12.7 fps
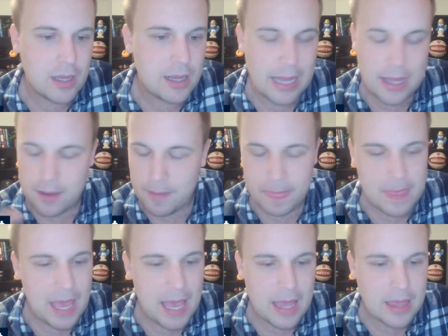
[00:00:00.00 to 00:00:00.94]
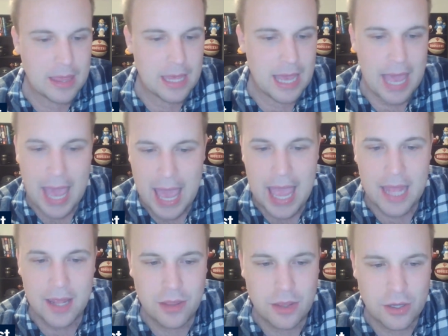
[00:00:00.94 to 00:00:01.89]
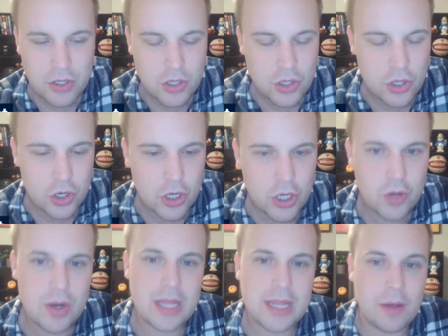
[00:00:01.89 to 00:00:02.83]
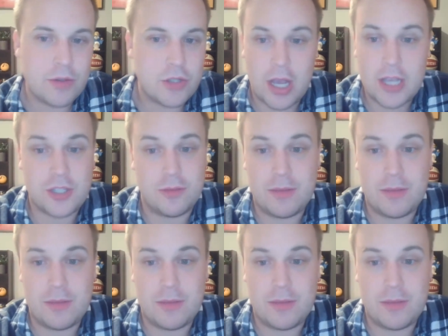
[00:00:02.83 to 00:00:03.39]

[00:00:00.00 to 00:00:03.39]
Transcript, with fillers: Like they they had this third unit that was awesome.